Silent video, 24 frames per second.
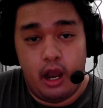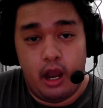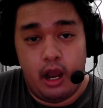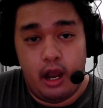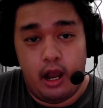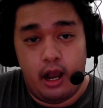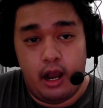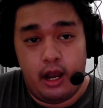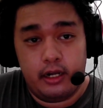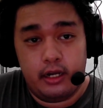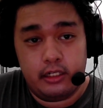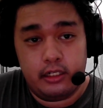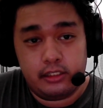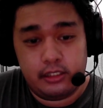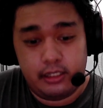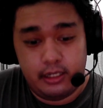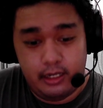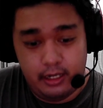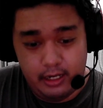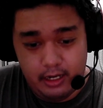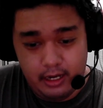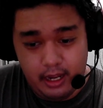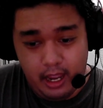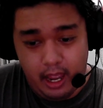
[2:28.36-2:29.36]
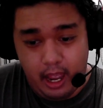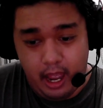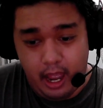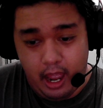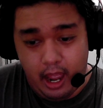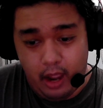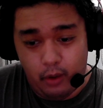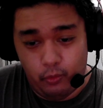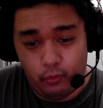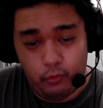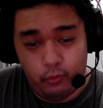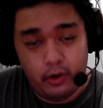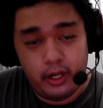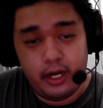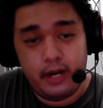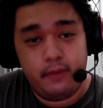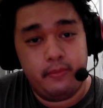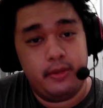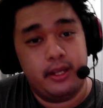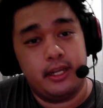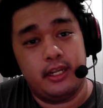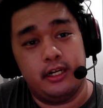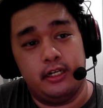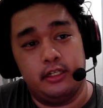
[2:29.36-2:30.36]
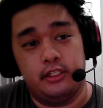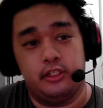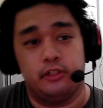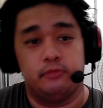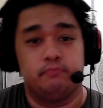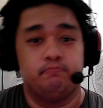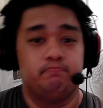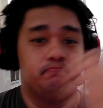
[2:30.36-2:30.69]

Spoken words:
Honestly, what am I gonna do?